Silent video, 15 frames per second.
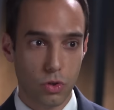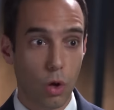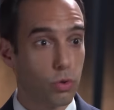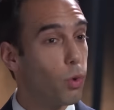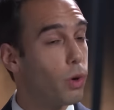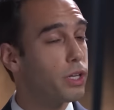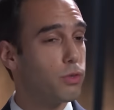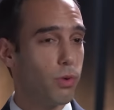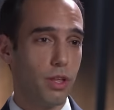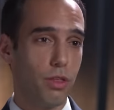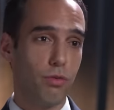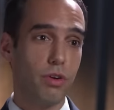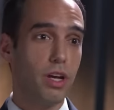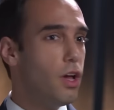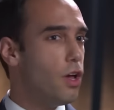Oh,
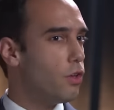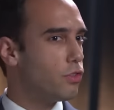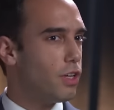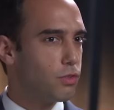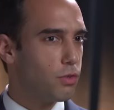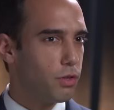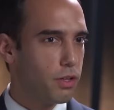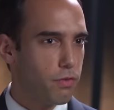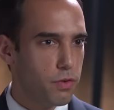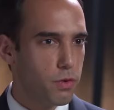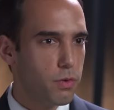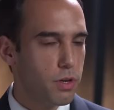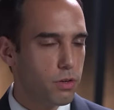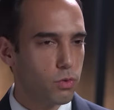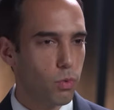2023. Yeah. So that's only a few
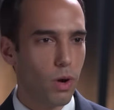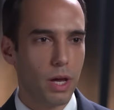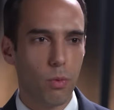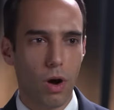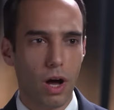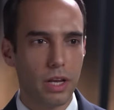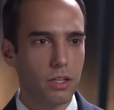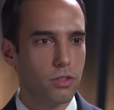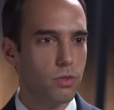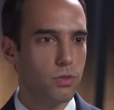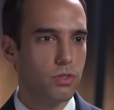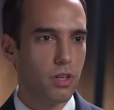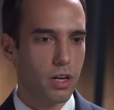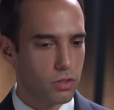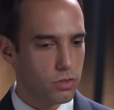years away. Why yeah. did you
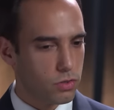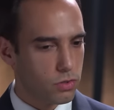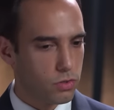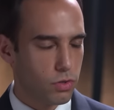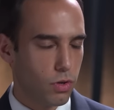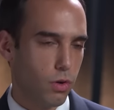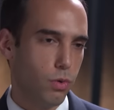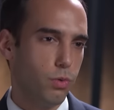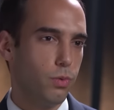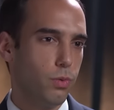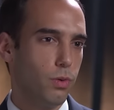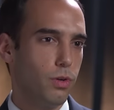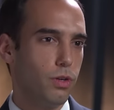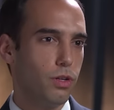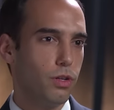set it so
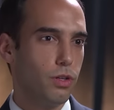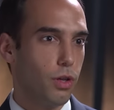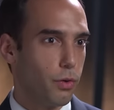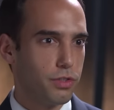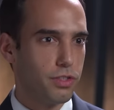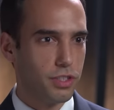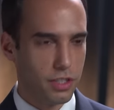close to